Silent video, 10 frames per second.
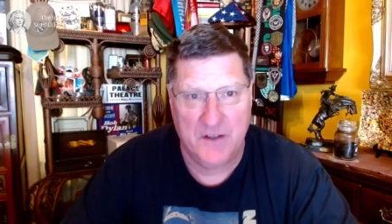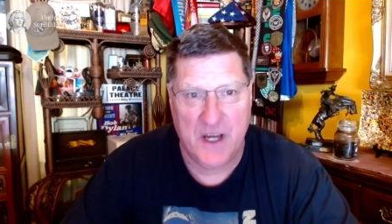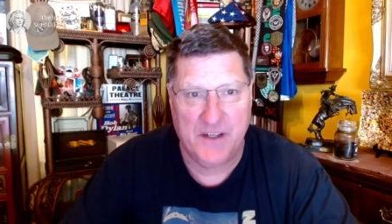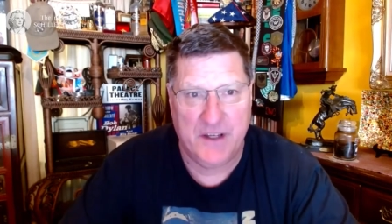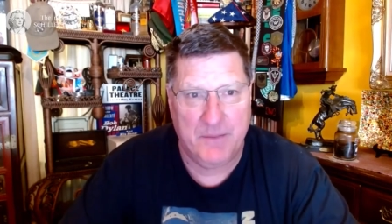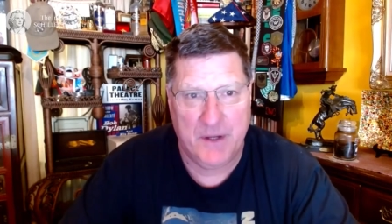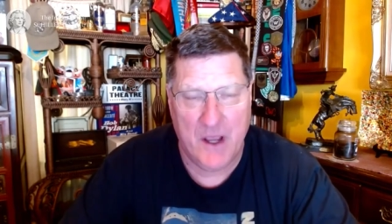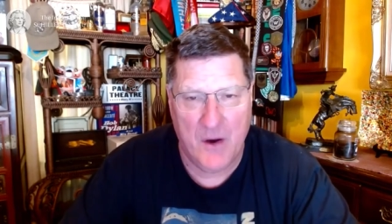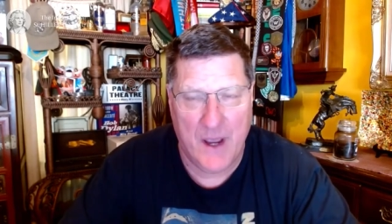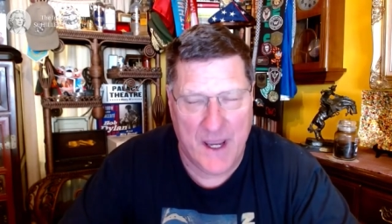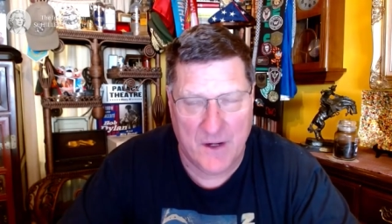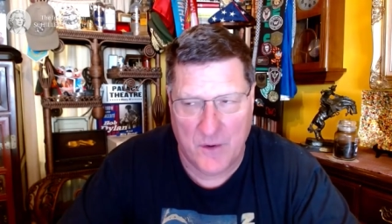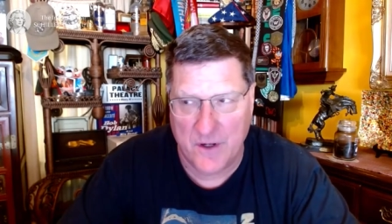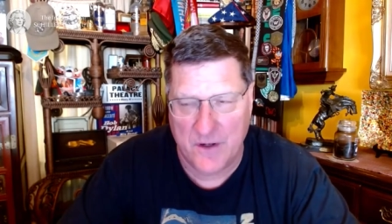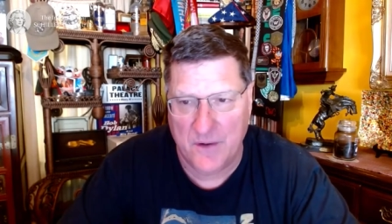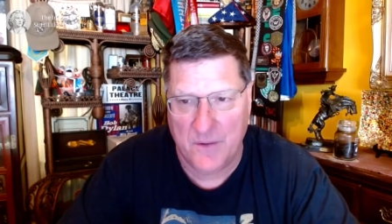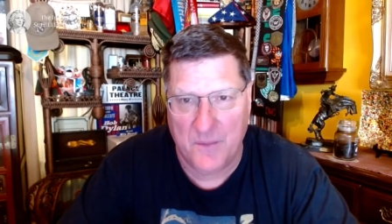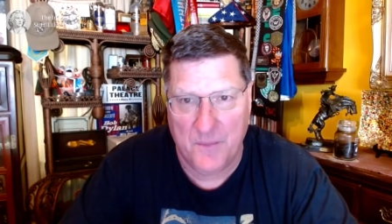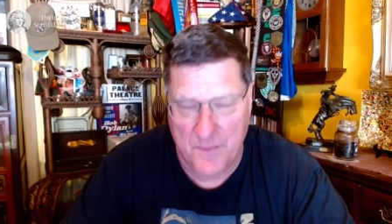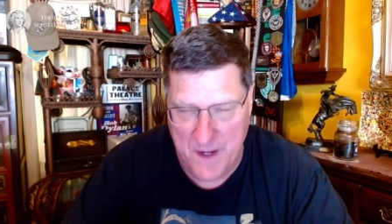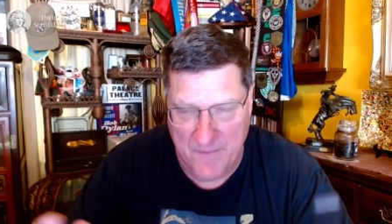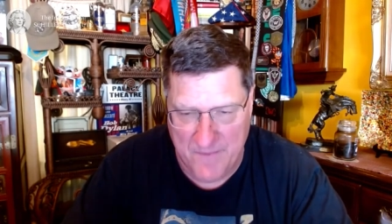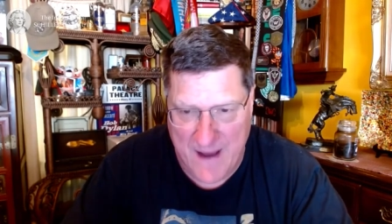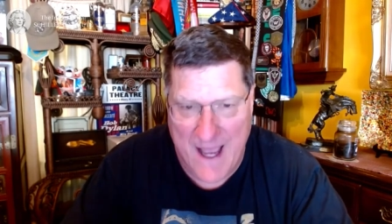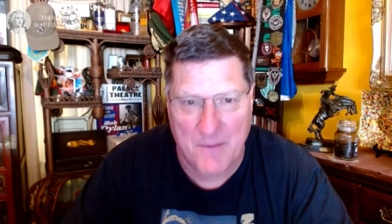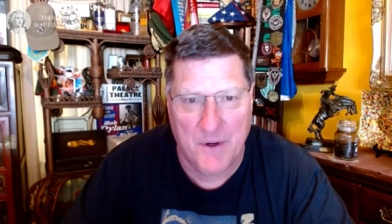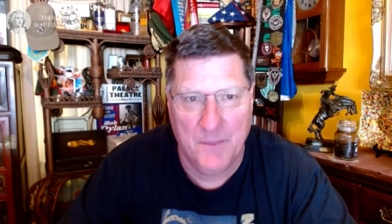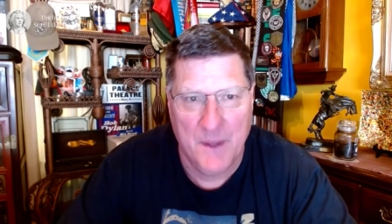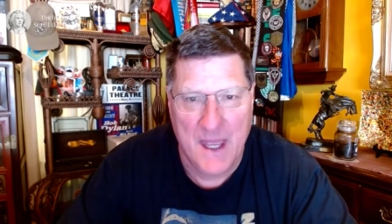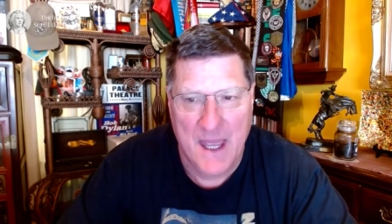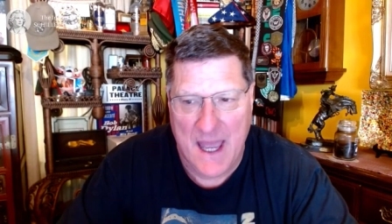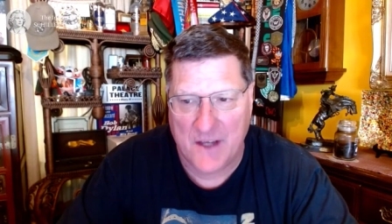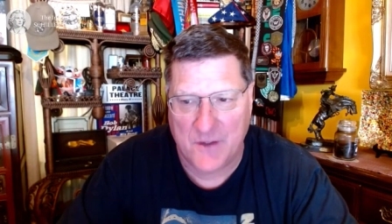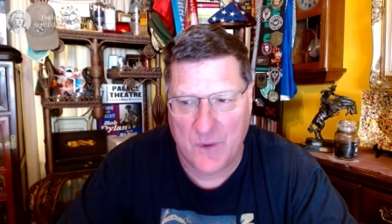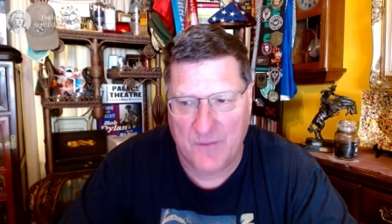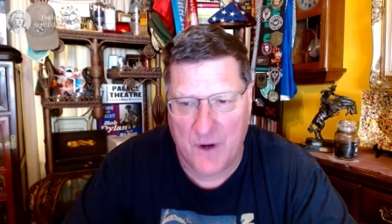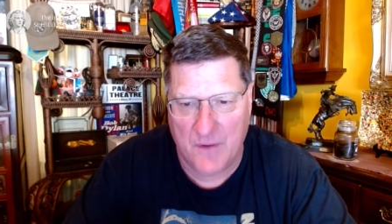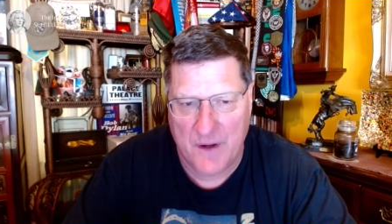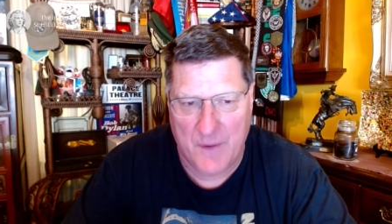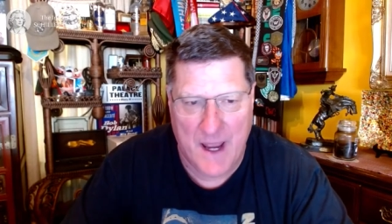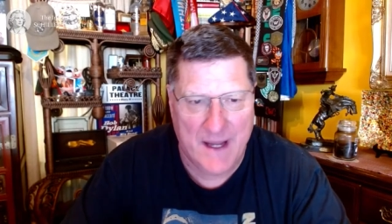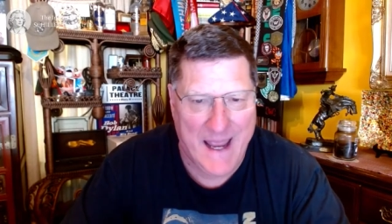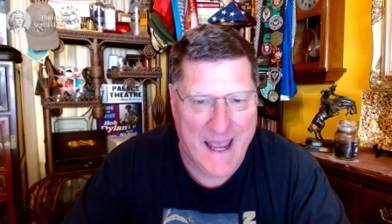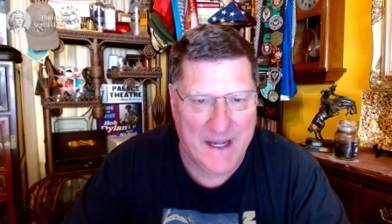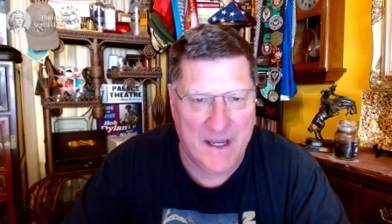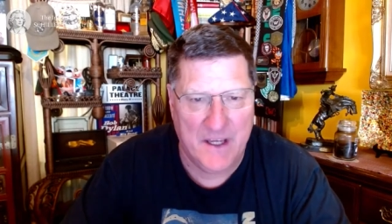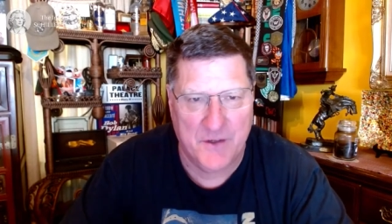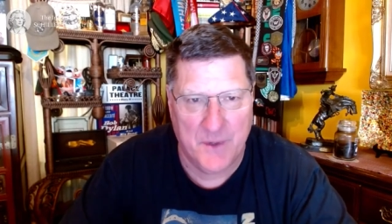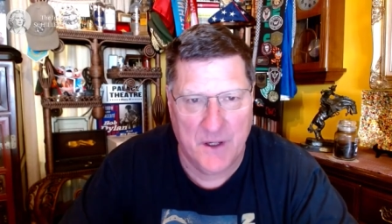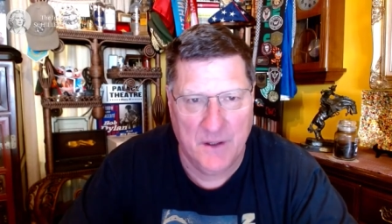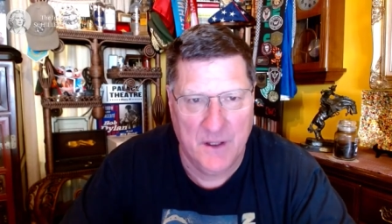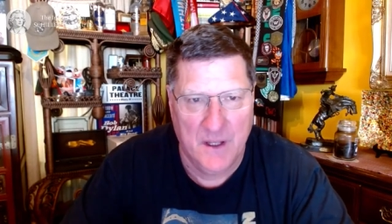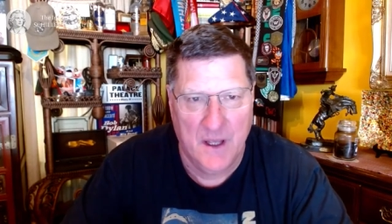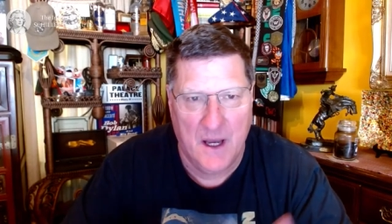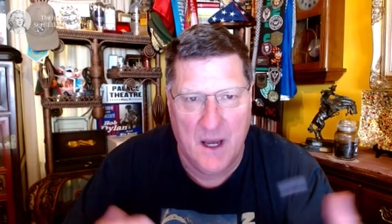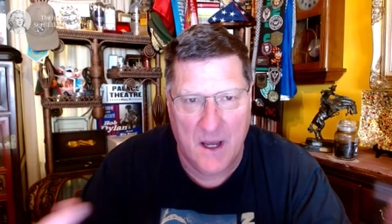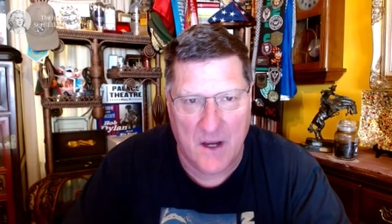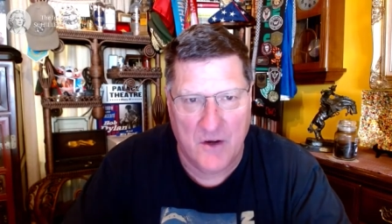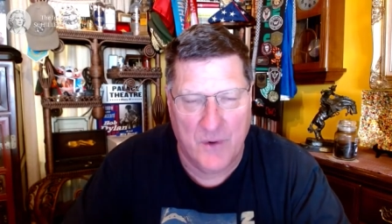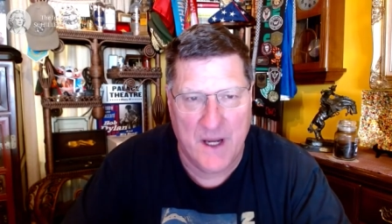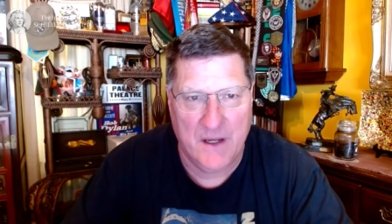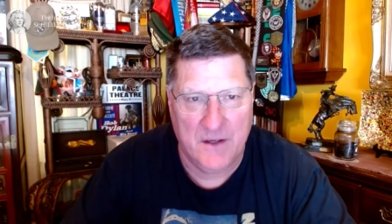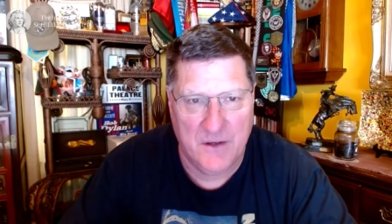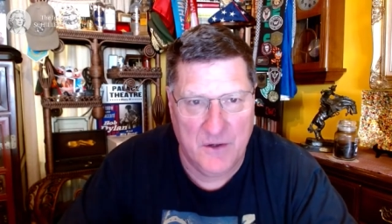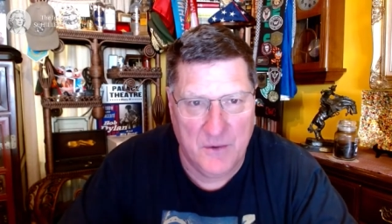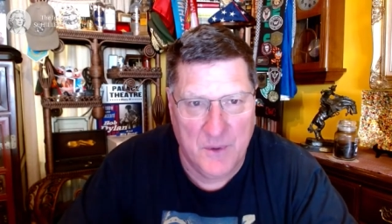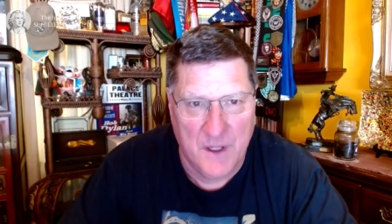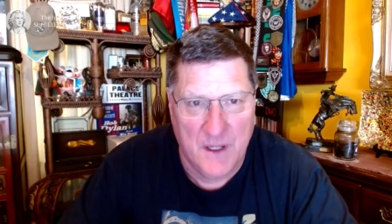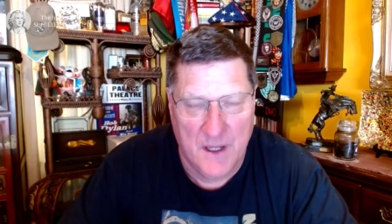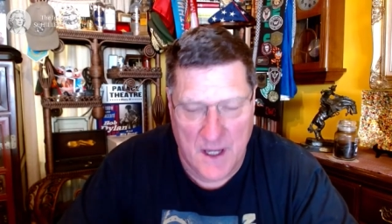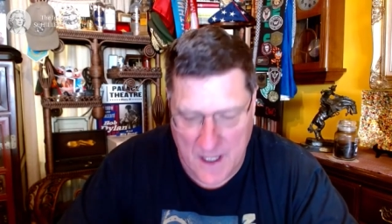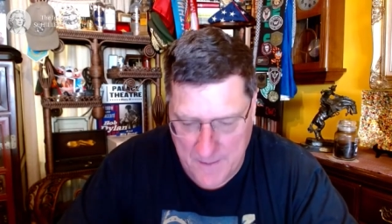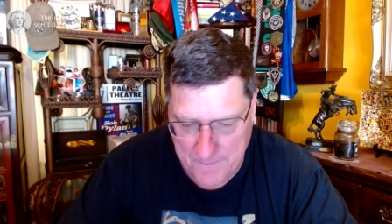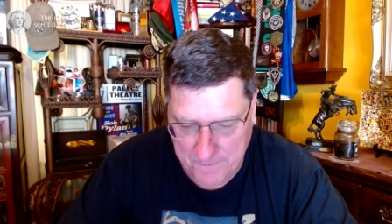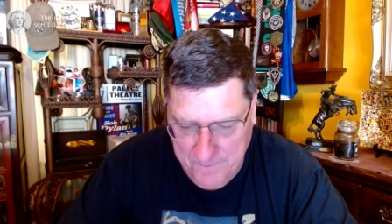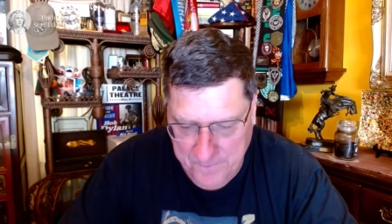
The JCPOA, in order to be viable, has to involve Iran and Israel uh, agreeing to, um,